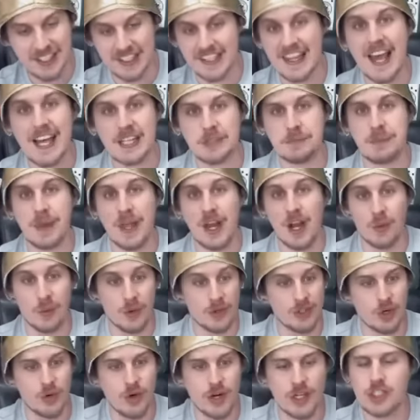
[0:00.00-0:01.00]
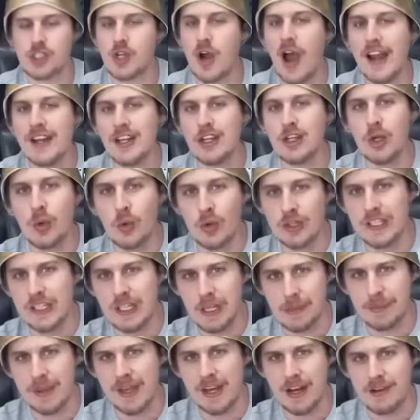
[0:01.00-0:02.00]
is the last player we're doing. Tried to do a
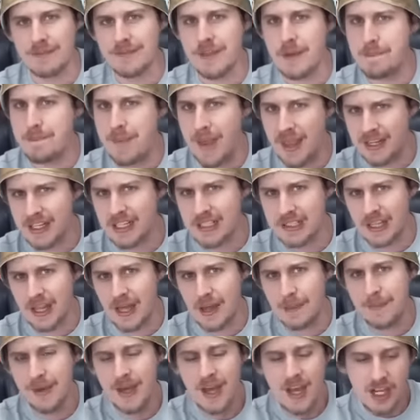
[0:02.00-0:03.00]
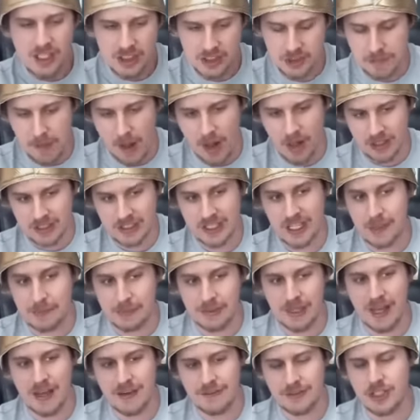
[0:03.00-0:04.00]
little bit of the big club, small
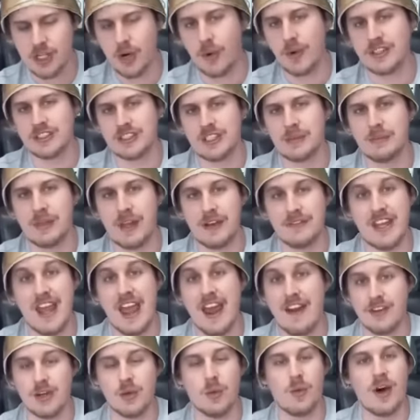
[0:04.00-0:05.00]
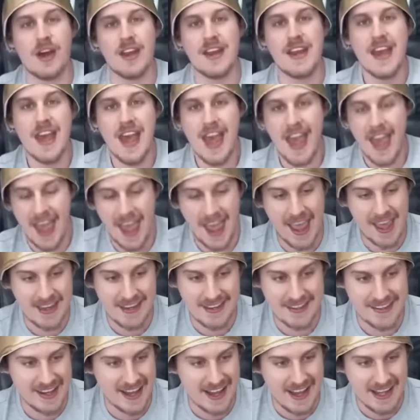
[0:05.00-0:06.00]
club love, showing some love to everyone.
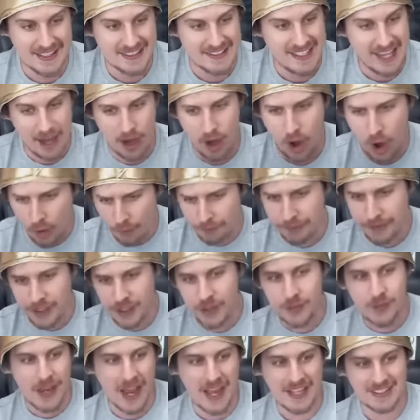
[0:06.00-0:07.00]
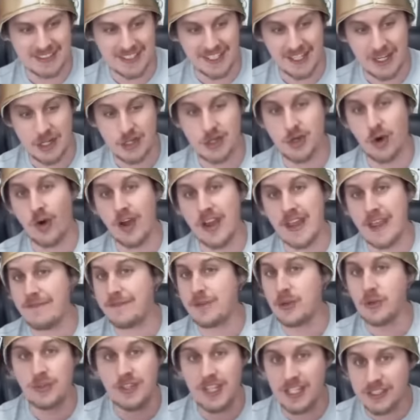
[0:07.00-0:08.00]
And uh, yeah, hopefully you guys did enjoy.
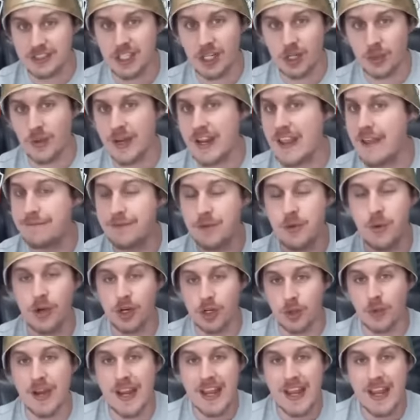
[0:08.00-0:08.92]
If you disagree, if you